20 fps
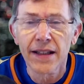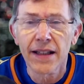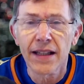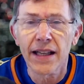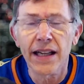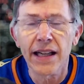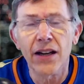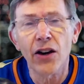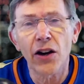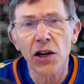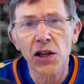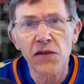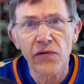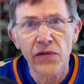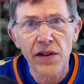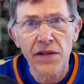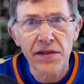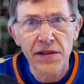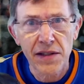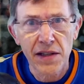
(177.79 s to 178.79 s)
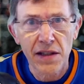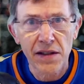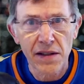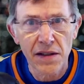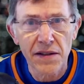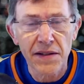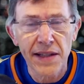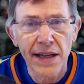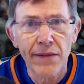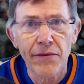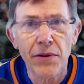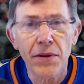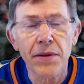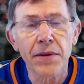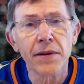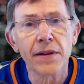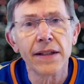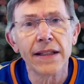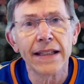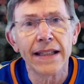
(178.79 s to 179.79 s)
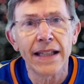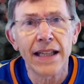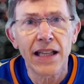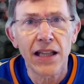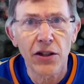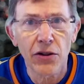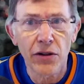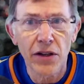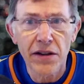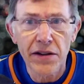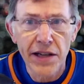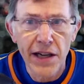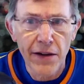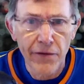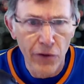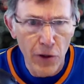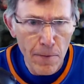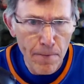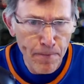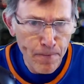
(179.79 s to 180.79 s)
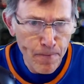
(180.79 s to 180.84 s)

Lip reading: August 5th, 6th, and 7th here in Denver.